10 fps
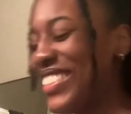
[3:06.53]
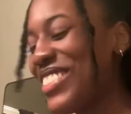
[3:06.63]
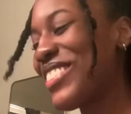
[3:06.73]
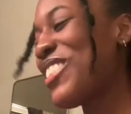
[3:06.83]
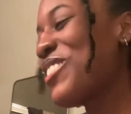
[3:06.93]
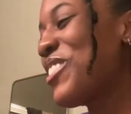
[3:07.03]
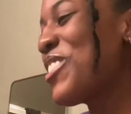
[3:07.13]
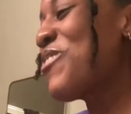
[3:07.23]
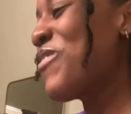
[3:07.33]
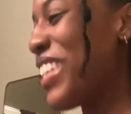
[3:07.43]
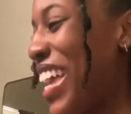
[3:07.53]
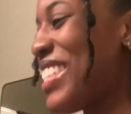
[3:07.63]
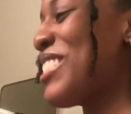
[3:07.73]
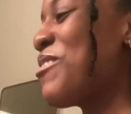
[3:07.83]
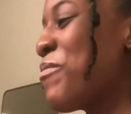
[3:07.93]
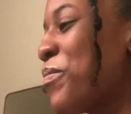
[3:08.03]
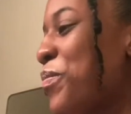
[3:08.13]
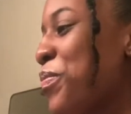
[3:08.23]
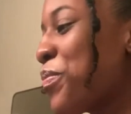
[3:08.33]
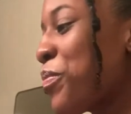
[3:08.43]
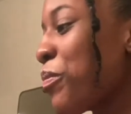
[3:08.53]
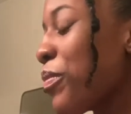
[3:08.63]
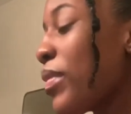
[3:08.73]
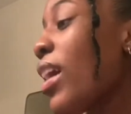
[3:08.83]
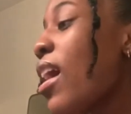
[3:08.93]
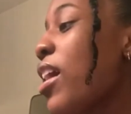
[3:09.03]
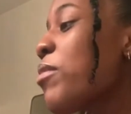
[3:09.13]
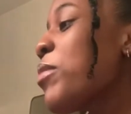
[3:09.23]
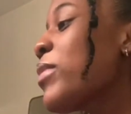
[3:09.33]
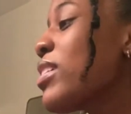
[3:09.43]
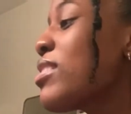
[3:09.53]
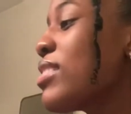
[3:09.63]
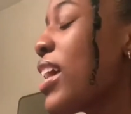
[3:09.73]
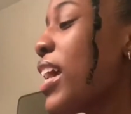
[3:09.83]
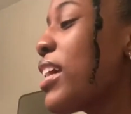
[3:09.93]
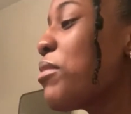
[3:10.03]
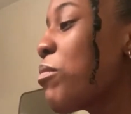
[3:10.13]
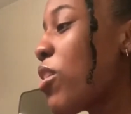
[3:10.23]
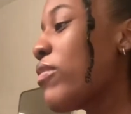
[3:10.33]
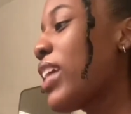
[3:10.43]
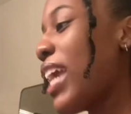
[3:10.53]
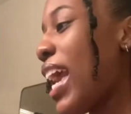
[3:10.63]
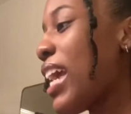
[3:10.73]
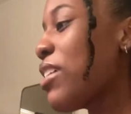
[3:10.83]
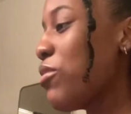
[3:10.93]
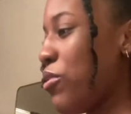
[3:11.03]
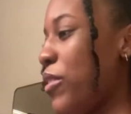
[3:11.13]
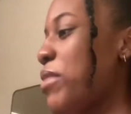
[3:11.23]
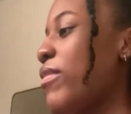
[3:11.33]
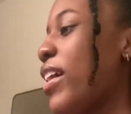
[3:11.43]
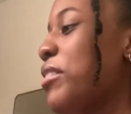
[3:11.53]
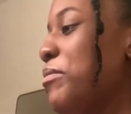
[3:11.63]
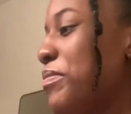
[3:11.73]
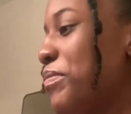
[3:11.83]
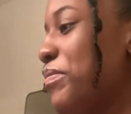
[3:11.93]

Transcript: Awesome. Well, what do you want to sing today? I'm gonna sing Marvin Gaye, Grapevine.